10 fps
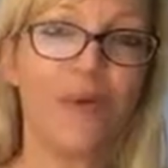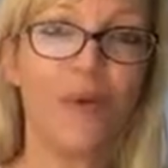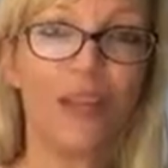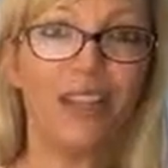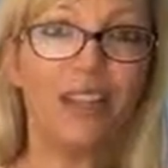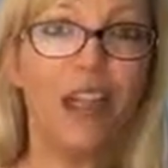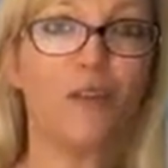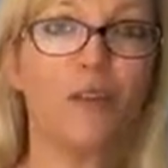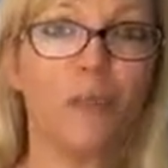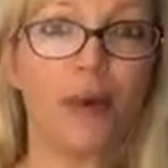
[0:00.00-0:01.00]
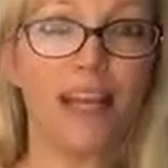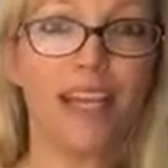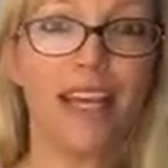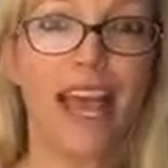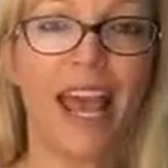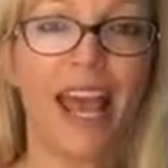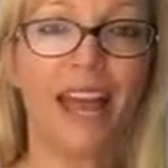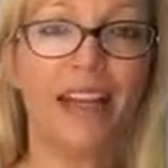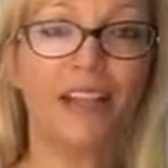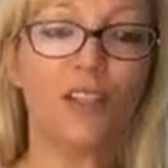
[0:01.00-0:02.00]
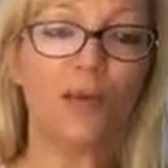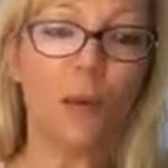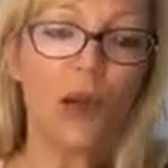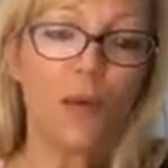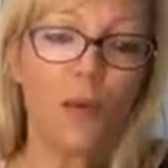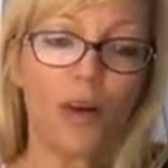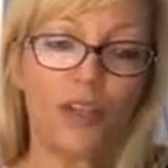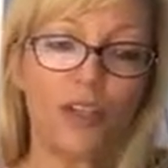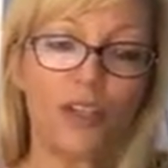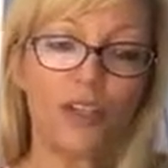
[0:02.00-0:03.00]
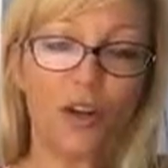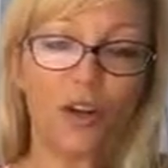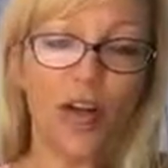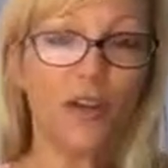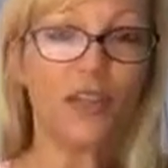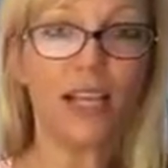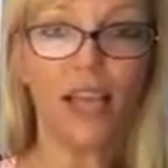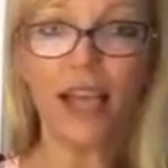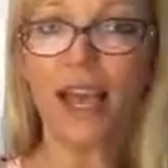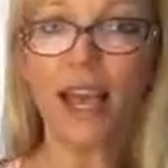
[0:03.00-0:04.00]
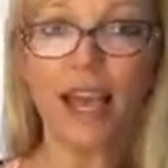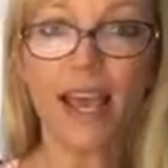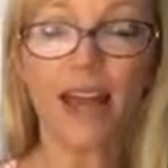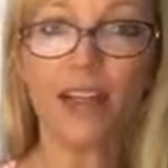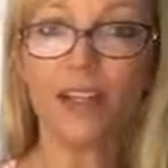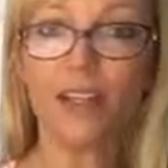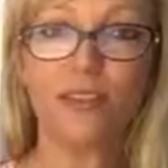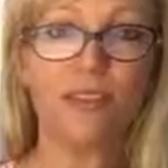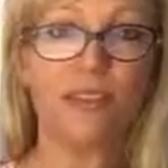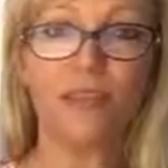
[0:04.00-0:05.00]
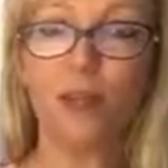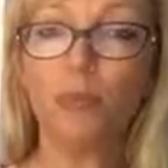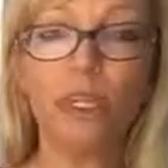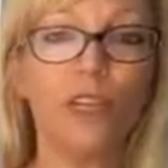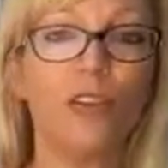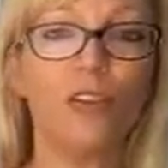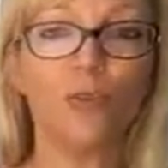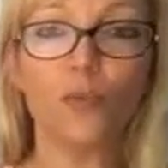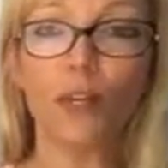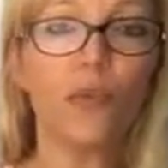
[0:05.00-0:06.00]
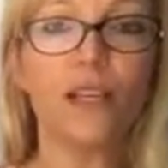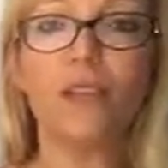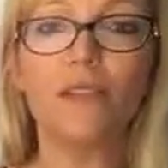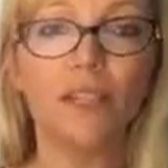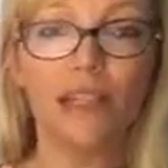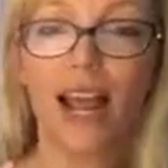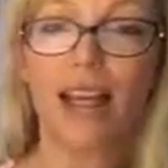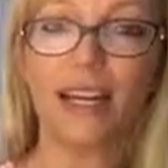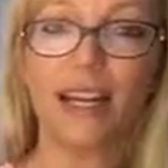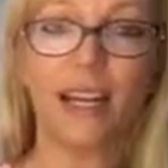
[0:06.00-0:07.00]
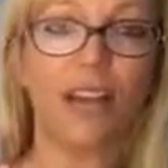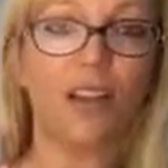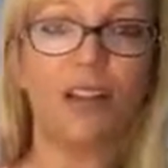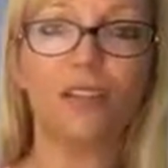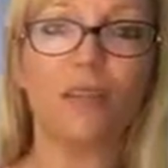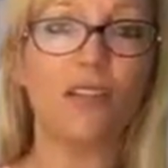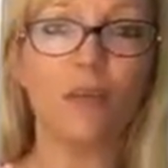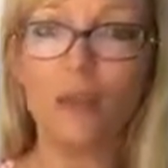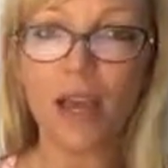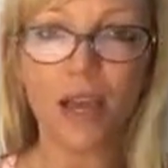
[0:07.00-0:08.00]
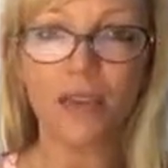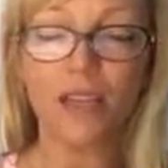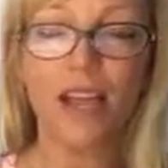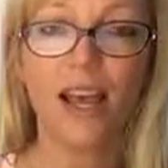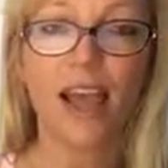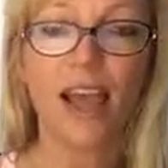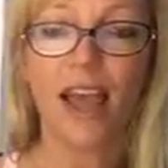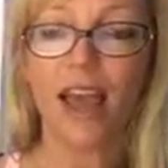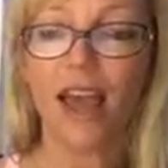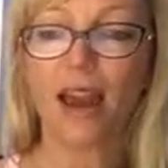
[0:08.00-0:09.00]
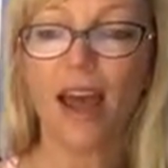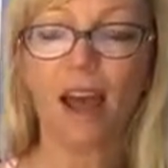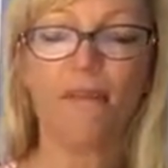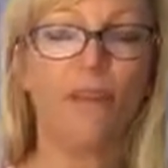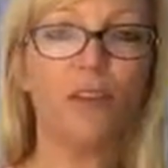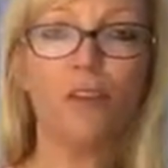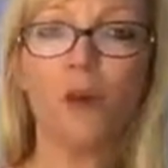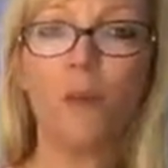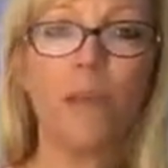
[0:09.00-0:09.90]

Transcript: with everybody, and you might want to just start out saying, hey, I just completed 3 weeks of insanity and I lost 15 pounds and I feel so